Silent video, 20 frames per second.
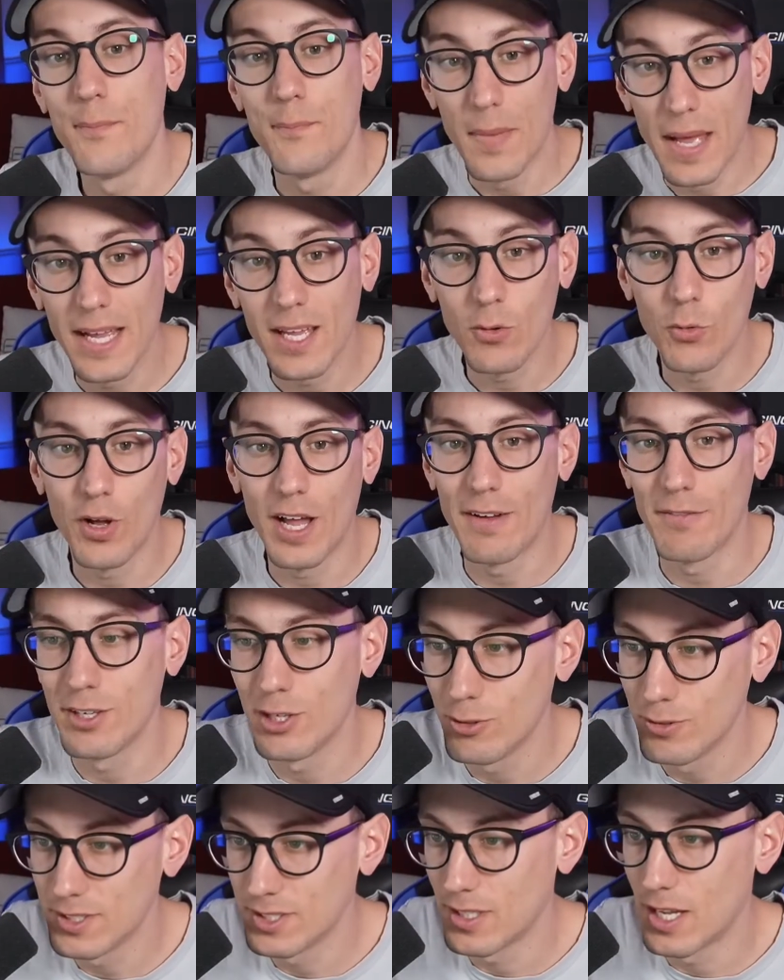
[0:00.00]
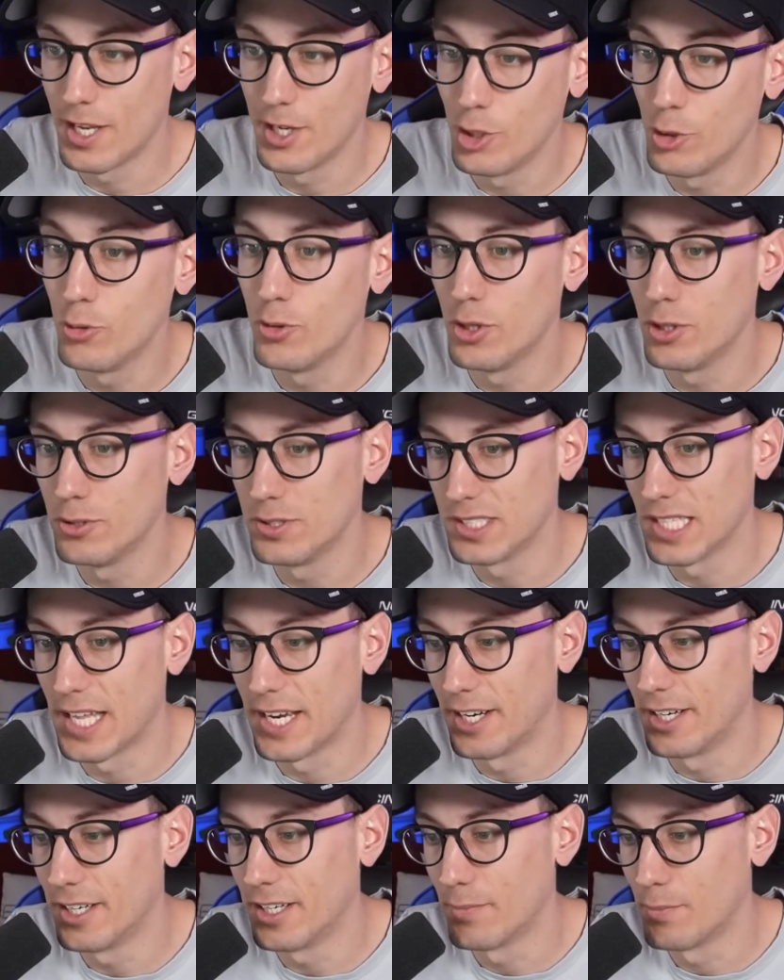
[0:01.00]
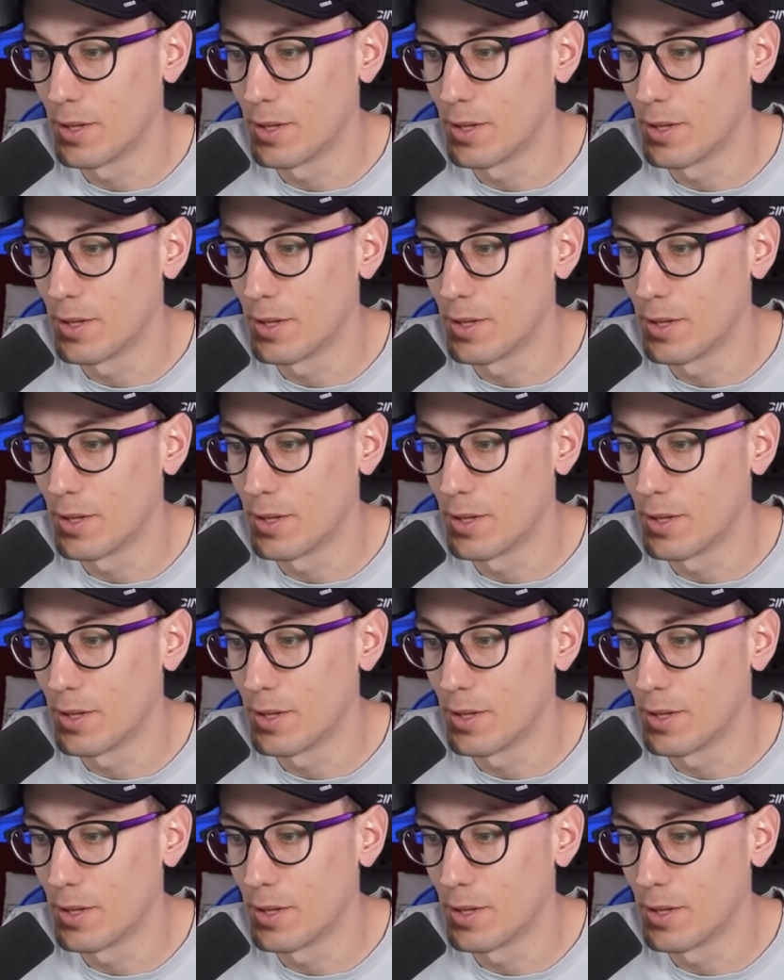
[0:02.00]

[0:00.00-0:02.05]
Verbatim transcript: Megan will have a news a new newsletter,